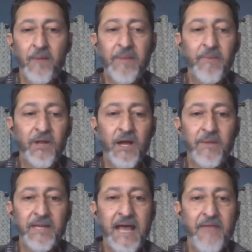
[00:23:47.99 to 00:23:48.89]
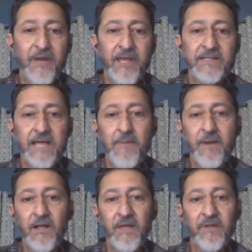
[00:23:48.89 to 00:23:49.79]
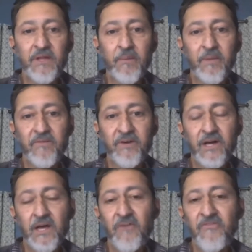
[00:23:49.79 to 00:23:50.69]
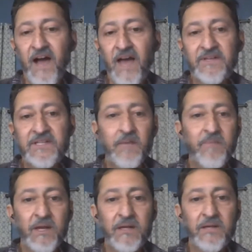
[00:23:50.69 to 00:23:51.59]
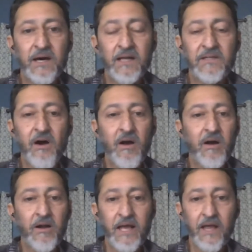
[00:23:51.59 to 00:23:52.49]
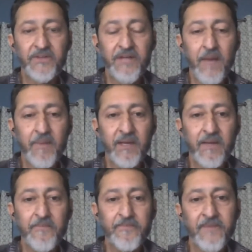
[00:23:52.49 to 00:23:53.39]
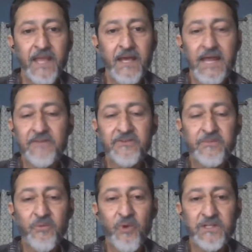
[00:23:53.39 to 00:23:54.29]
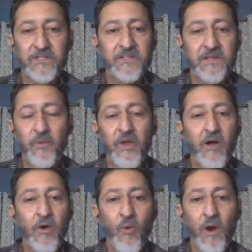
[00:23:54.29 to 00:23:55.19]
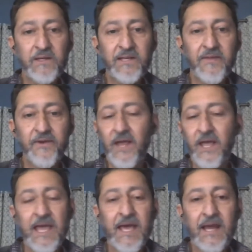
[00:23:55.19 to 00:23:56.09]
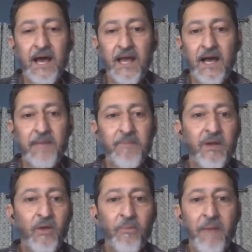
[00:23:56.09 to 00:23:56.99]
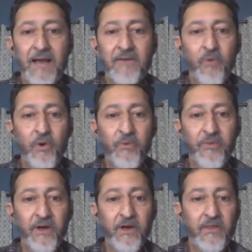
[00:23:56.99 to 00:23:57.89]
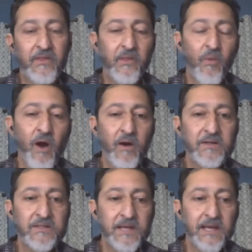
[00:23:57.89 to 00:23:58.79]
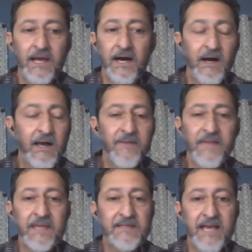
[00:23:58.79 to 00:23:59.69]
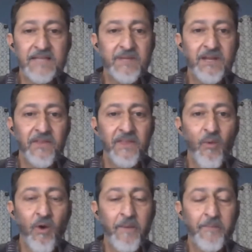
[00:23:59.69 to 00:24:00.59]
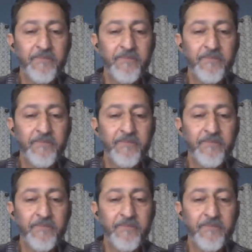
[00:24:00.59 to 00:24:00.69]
People come and gather ahead of time. I'll give a little bit of a 5 to 10 minute talk on a health topic and answer some questions, and then we all go walk together. And I mingle back and forth with the walkers, and they get to ask me anything they want.